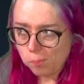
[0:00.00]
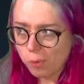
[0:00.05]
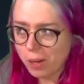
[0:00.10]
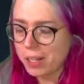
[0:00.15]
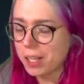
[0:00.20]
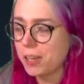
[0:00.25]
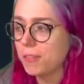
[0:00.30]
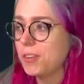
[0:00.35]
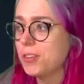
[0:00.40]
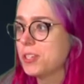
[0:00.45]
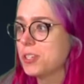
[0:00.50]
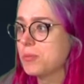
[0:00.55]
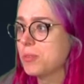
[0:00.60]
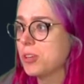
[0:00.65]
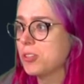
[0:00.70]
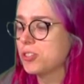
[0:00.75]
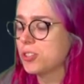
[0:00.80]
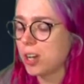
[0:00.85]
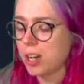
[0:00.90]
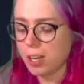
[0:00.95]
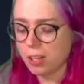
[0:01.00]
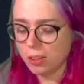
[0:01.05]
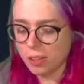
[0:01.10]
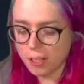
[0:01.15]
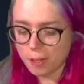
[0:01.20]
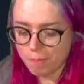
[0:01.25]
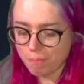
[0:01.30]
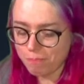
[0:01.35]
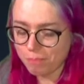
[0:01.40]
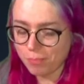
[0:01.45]
Like, if you just want
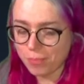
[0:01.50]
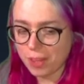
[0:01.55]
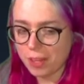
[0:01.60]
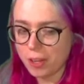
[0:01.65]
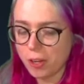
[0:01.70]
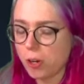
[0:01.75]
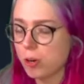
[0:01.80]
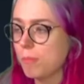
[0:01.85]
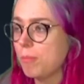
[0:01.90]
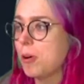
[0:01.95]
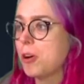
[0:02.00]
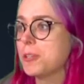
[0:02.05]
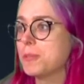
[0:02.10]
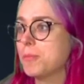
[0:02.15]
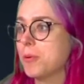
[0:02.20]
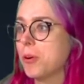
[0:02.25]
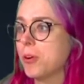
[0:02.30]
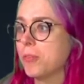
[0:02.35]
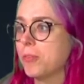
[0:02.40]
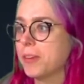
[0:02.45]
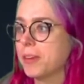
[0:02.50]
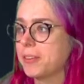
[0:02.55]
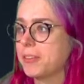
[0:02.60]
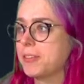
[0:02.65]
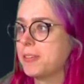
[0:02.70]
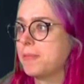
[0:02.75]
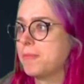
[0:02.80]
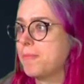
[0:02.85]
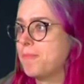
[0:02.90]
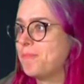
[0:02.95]
chocolate, your Aero bar is perfect.
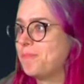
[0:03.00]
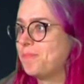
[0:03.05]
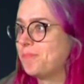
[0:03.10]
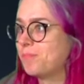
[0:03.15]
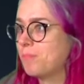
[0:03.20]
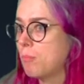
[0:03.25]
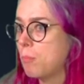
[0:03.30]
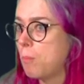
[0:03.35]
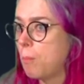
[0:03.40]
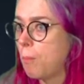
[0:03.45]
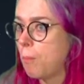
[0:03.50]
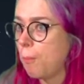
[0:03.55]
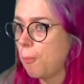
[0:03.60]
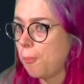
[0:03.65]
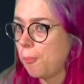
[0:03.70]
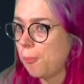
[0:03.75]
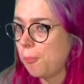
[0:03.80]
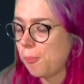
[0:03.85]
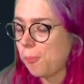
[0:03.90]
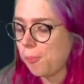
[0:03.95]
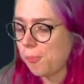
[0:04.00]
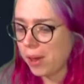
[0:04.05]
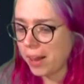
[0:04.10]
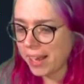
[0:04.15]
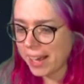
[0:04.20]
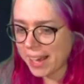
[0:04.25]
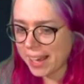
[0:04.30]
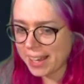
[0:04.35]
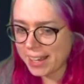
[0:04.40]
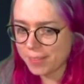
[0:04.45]

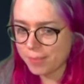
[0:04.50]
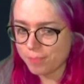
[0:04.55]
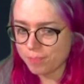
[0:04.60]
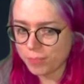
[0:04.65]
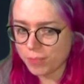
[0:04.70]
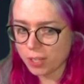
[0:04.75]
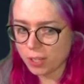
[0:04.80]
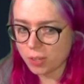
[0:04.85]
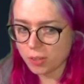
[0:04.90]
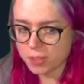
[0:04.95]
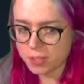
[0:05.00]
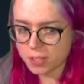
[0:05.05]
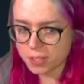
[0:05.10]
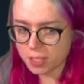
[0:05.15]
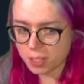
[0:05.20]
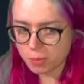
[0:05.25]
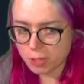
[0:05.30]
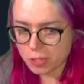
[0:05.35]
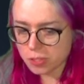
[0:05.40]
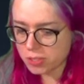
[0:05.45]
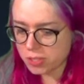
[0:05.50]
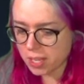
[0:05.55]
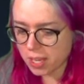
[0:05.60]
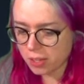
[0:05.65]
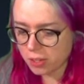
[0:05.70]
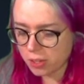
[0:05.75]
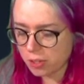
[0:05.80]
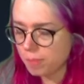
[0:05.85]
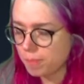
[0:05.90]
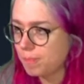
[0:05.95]
And, you know, it's gonna be your
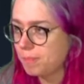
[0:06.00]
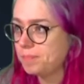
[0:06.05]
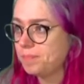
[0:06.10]
standard